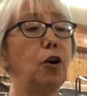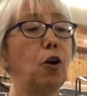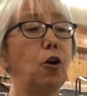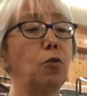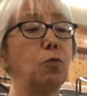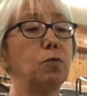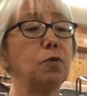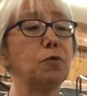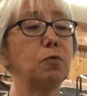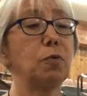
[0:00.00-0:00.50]

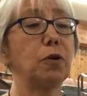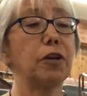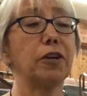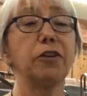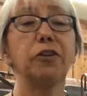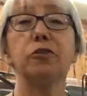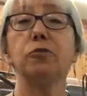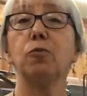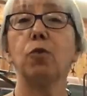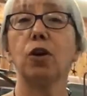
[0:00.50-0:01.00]
home's where
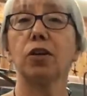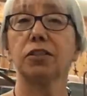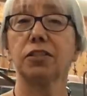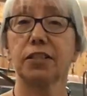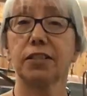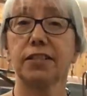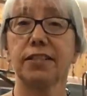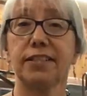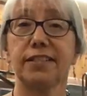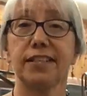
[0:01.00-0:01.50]
you want
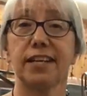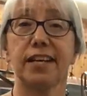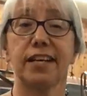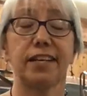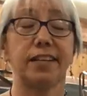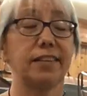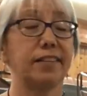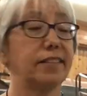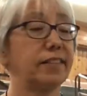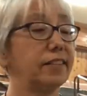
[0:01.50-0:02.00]
to
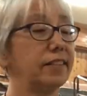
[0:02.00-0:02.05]
stay.